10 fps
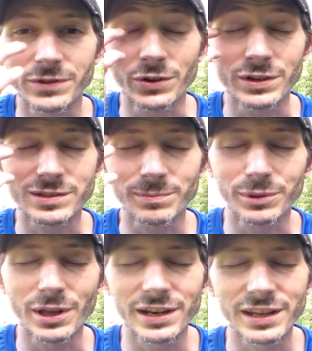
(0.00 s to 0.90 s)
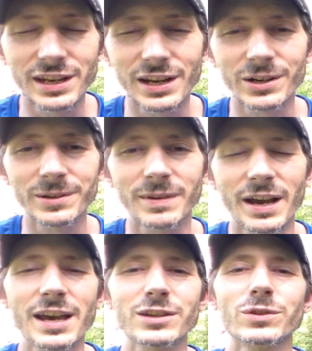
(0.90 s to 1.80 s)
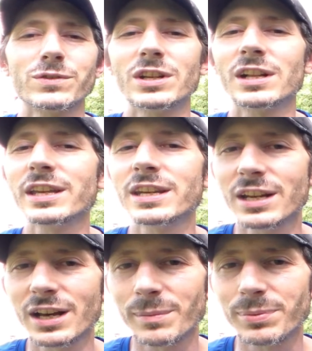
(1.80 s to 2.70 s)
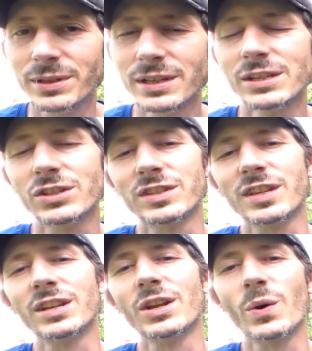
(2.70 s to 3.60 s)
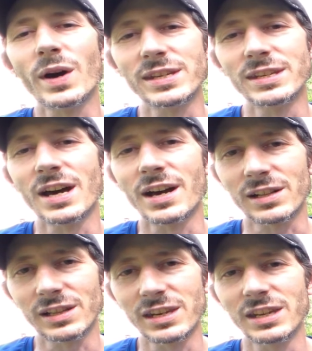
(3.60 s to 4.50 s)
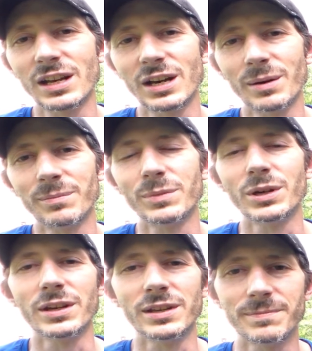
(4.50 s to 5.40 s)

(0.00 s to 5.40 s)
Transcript: There is some blood in there. I asked her if she cleaned it up. She said, no, I did not clean it up, but